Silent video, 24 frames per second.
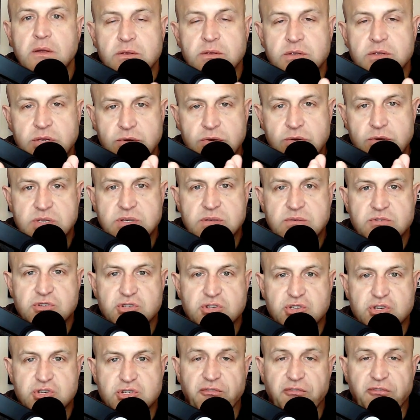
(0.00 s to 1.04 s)
to
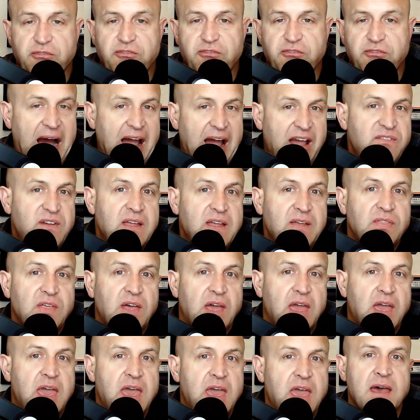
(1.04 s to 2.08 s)
surviving
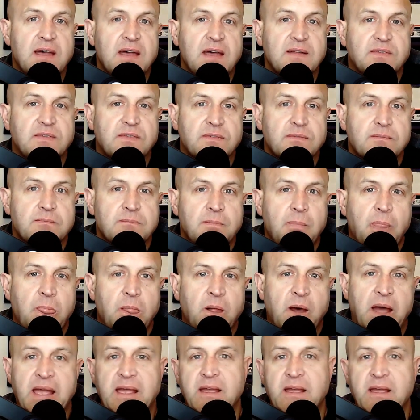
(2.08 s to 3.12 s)
the hits,
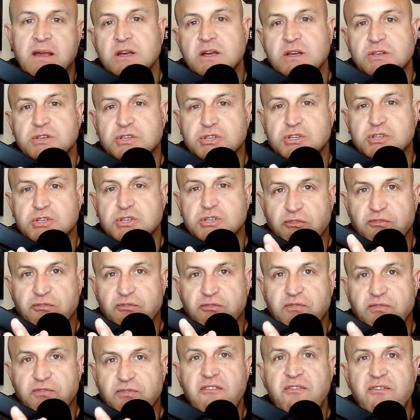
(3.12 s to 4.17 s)
like
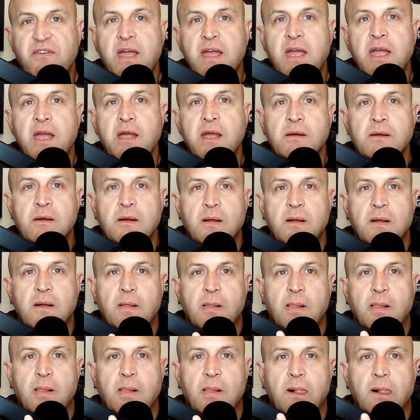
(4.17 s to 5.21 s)
surviving
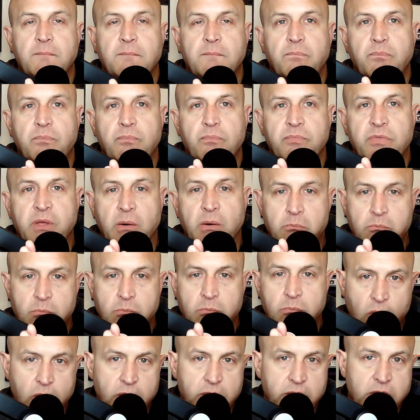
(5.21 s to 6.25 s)
the
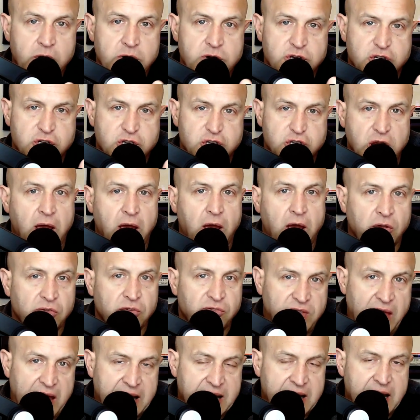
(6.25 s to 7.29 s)
mortar
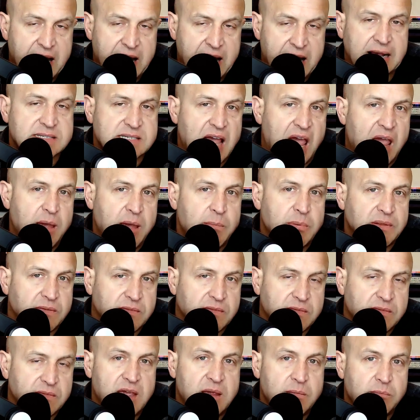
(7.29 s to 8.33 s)
shells that Nick Saban's
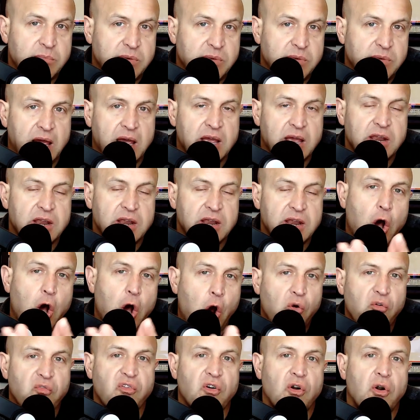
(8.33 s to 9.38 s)
team did
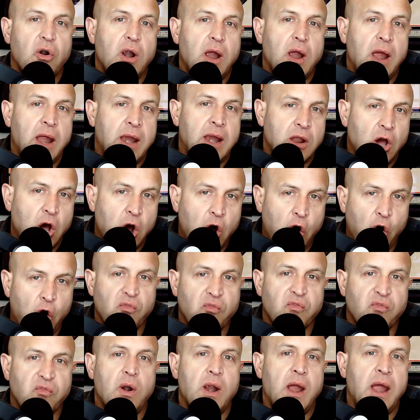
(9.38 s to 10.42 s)
over and
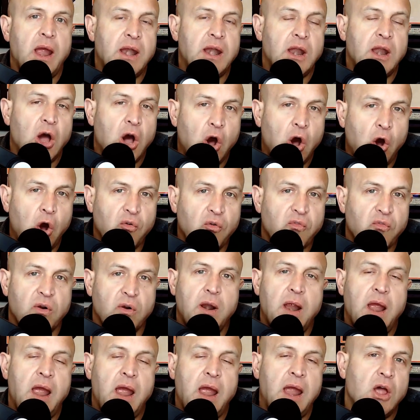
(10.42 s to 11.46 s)
over and over
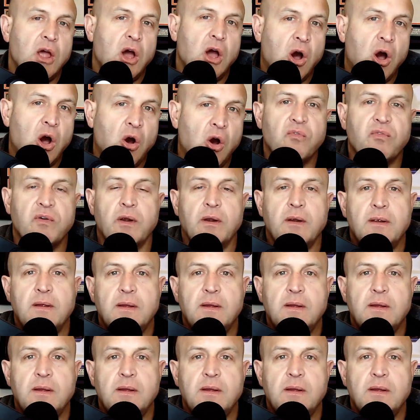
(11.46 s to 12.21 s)
and over.